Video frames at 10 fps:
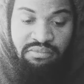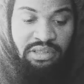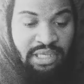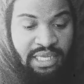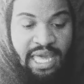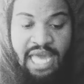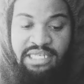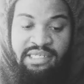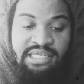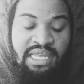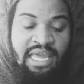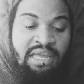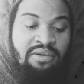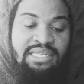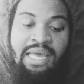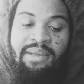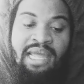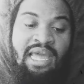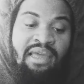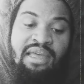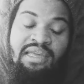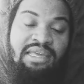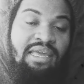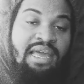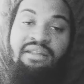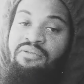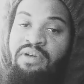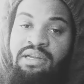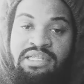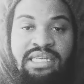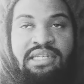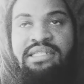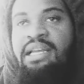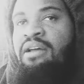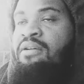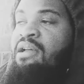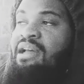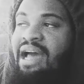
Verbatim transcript: good catches, and on top of that, he had the running touchdown.